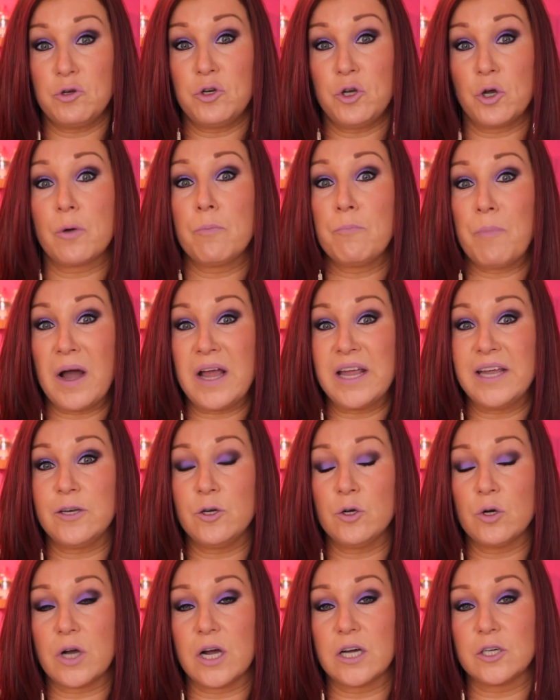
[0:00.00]
you can buy it
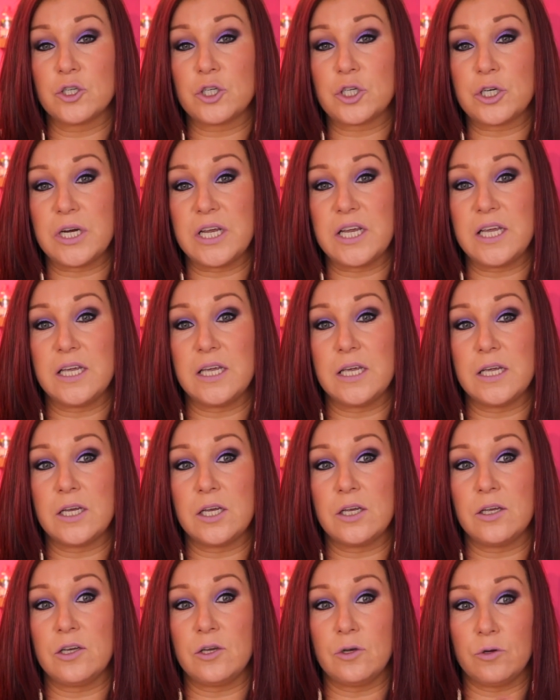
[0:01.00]
in your country,
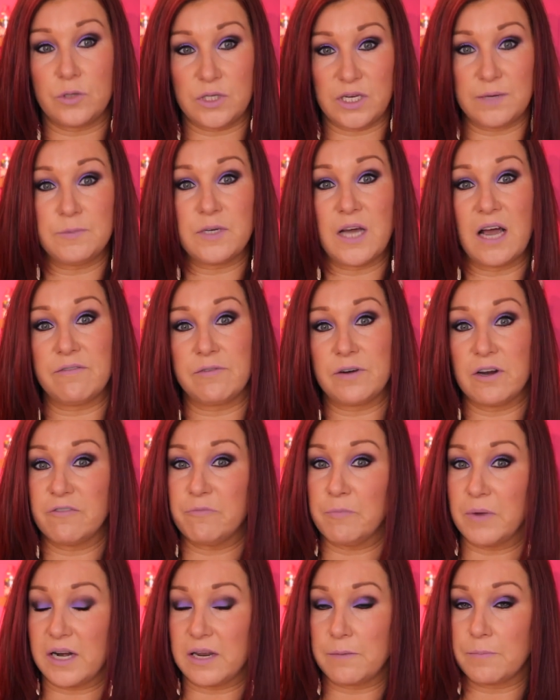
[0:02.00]
you seem to have
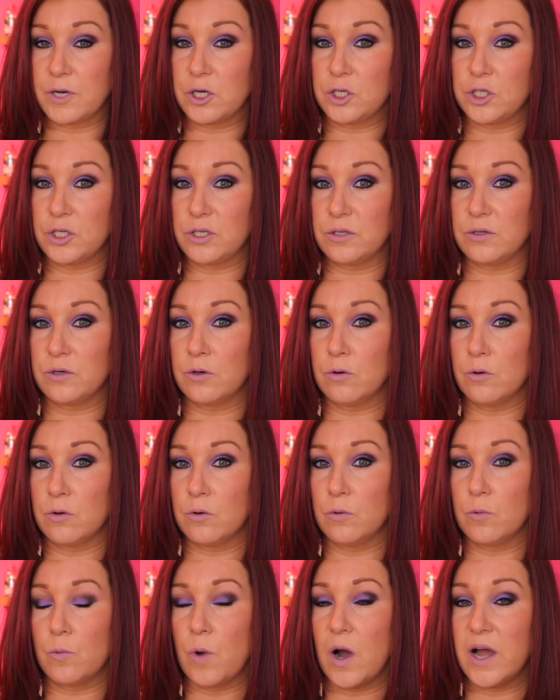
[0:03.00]
enough money because you're doing a
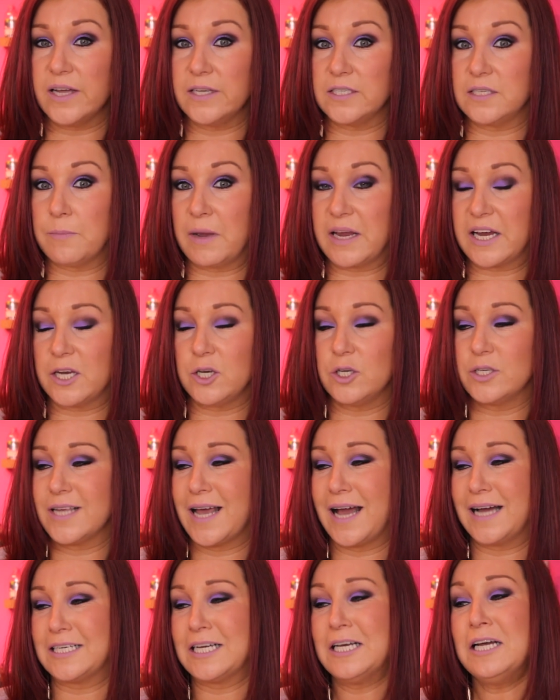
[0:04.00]
haul, why is it making you
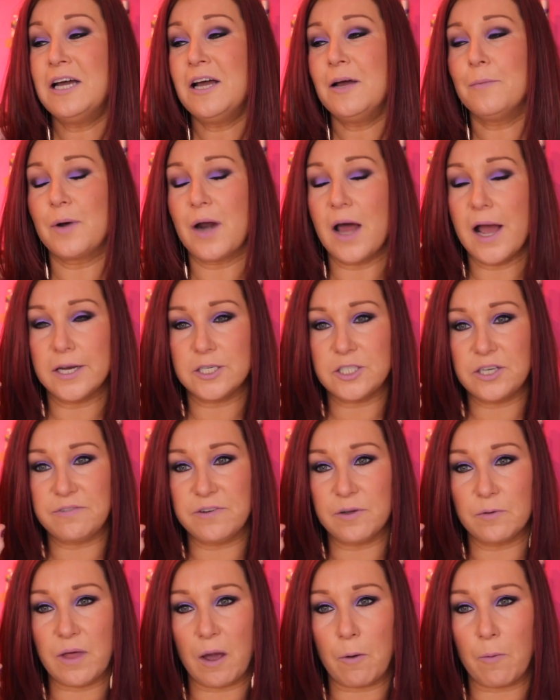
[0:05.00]
sad? But I actually
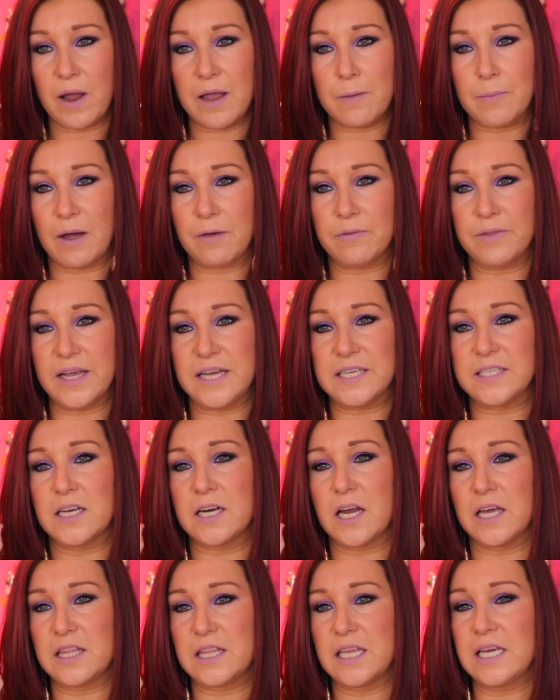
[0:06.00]
feel that way about this,
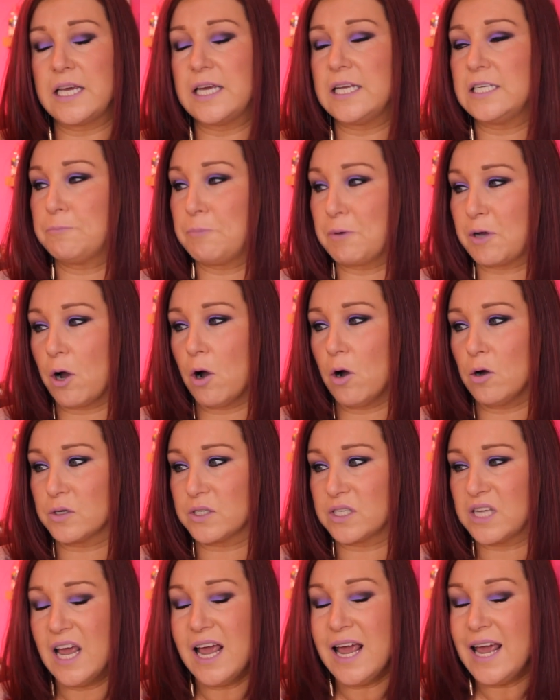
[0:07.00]
and I think it's
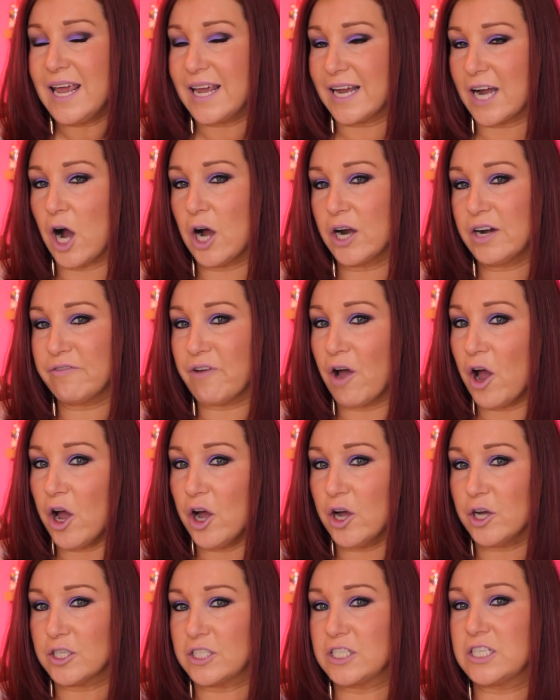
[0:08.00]
because it kind of
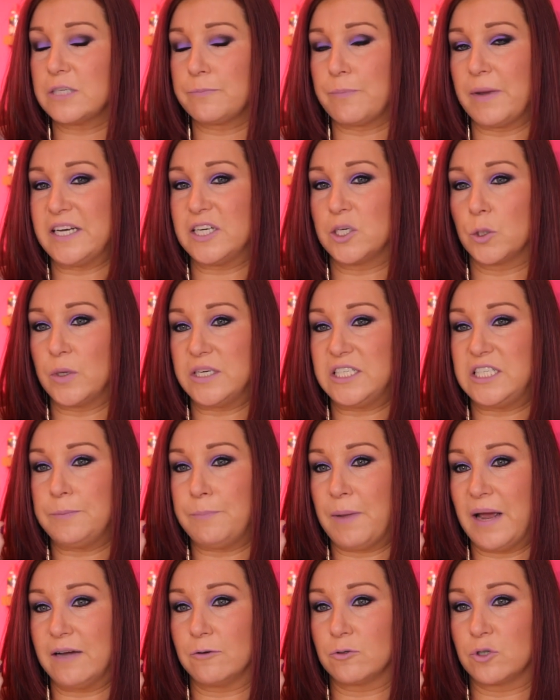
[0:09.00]
hurts to spend twenty
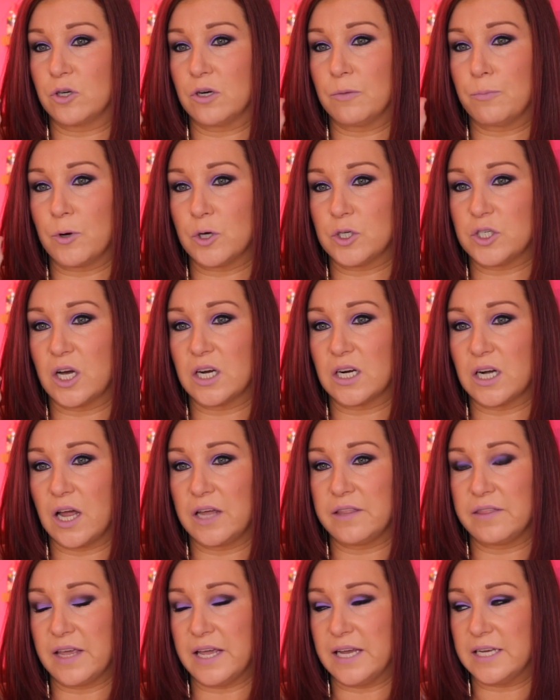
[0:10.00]
pounds on a product
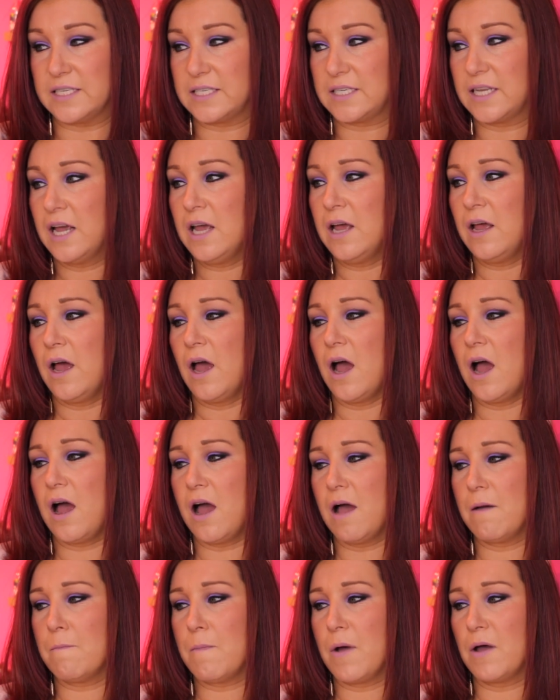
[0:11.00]
like this,
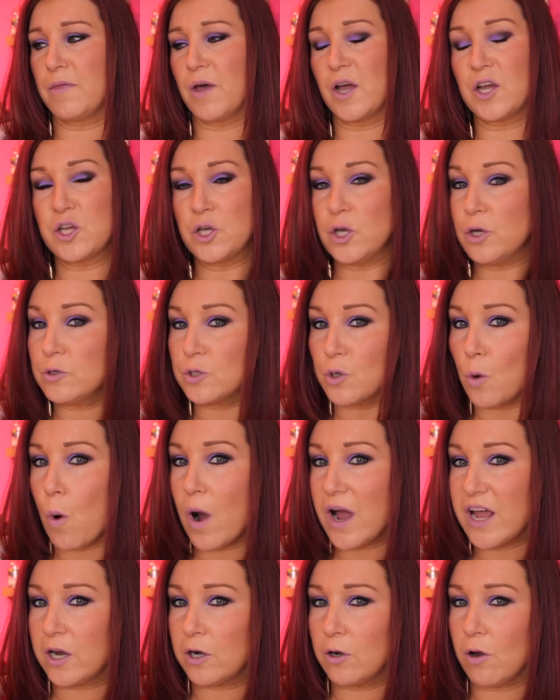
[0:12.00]
um, that I use
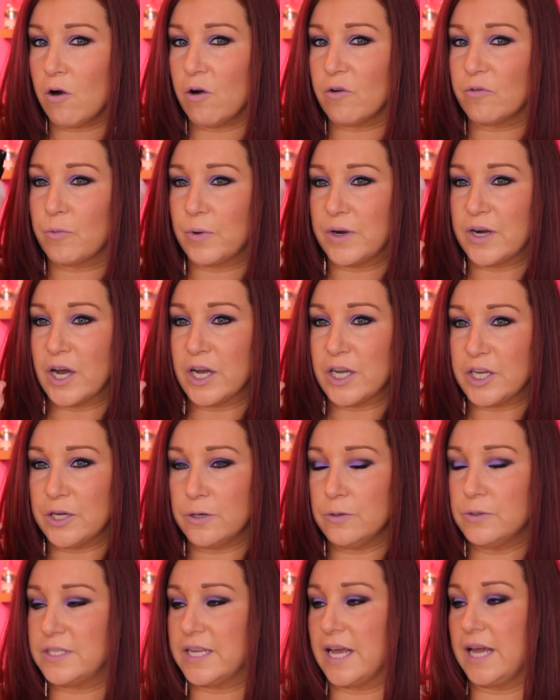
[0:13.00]
quite a lot of when I
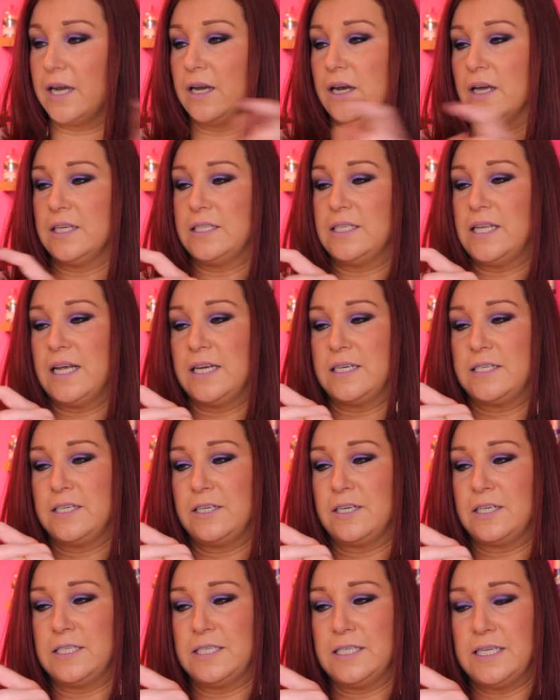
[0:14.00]
use it, and like I said,
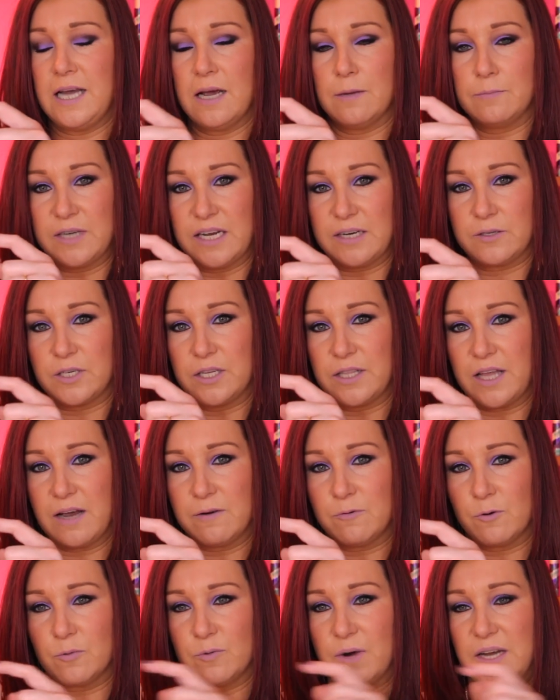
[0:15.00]
you can see I'm down to
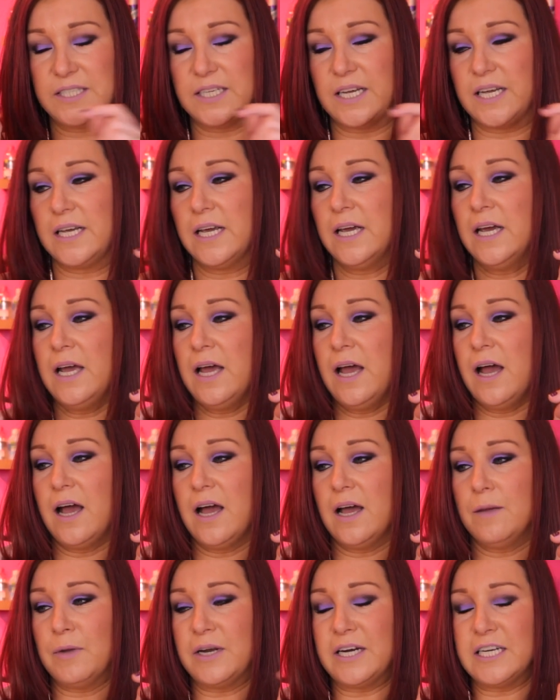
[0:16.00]
there already,
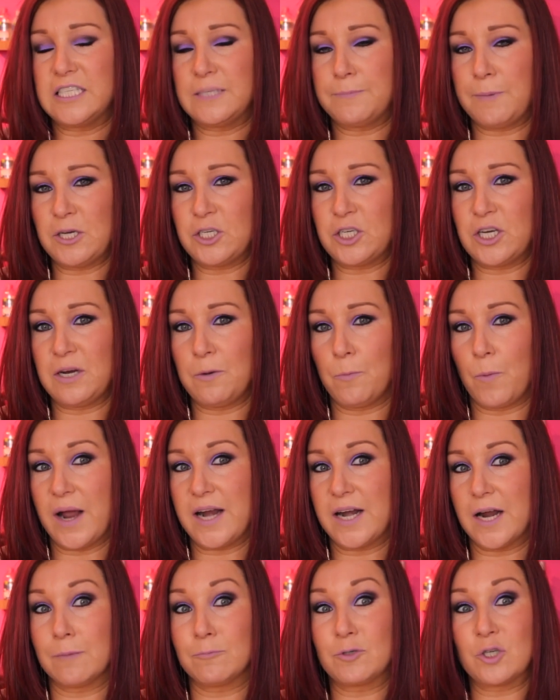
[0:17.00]
um, and especially
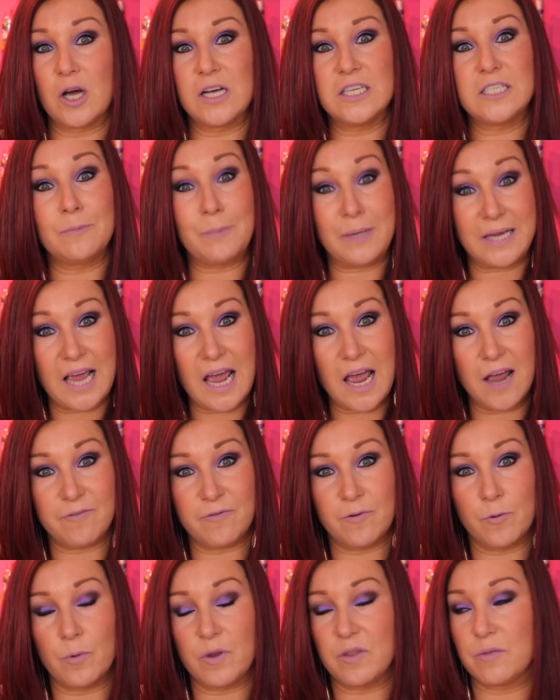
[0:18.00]
when I'm trying to be
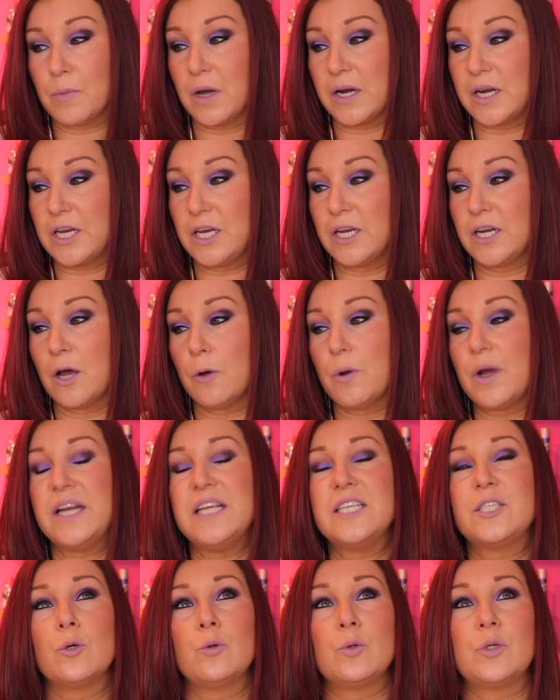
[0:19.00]
careful with money, you know, and
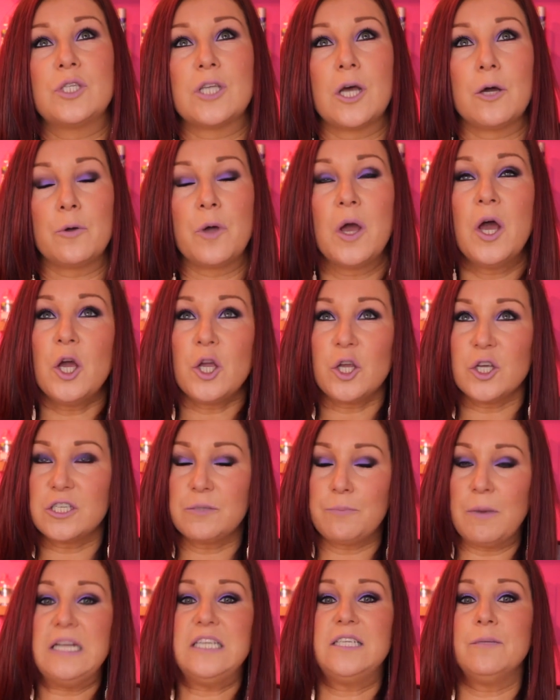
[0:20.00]
it's also, you're
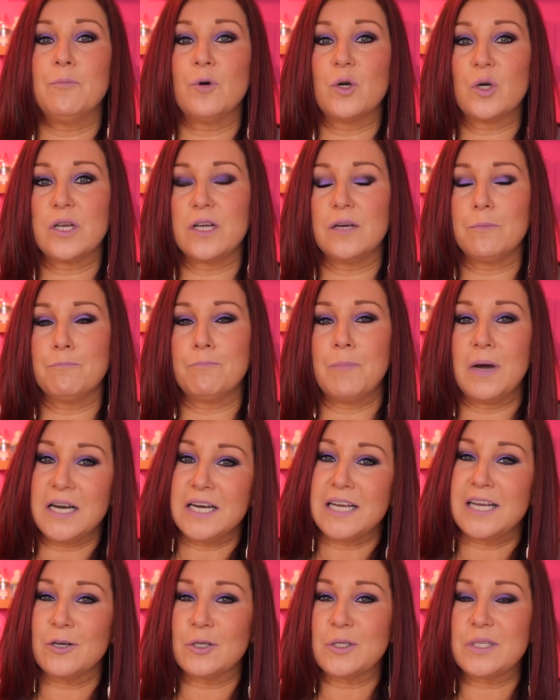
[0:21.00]
spending money,
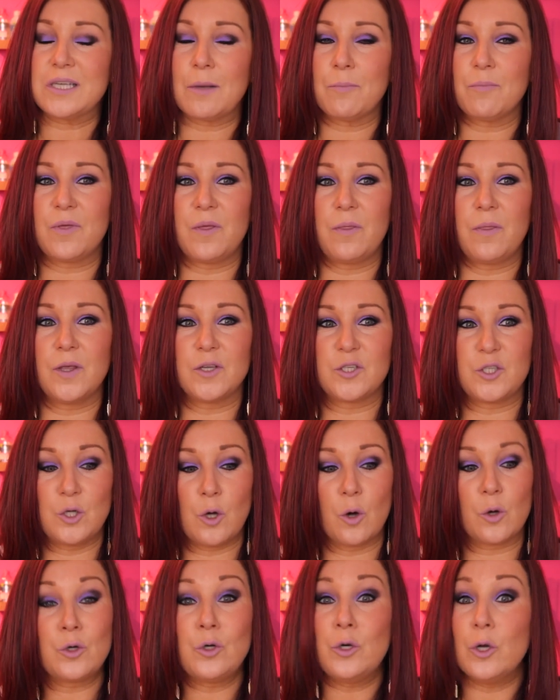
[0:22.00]
money on something that's
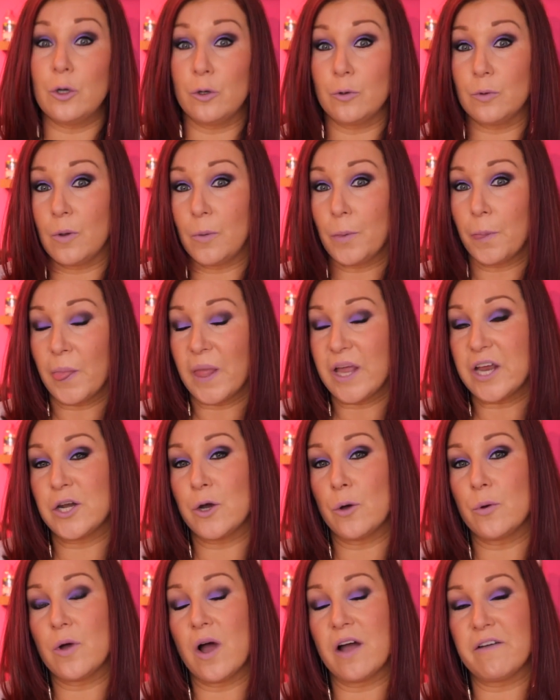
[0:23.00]
not new. You
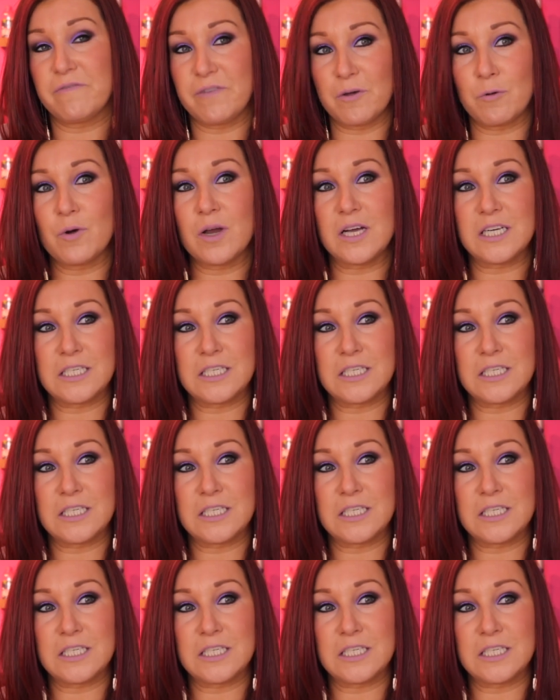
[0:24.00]
know, I feel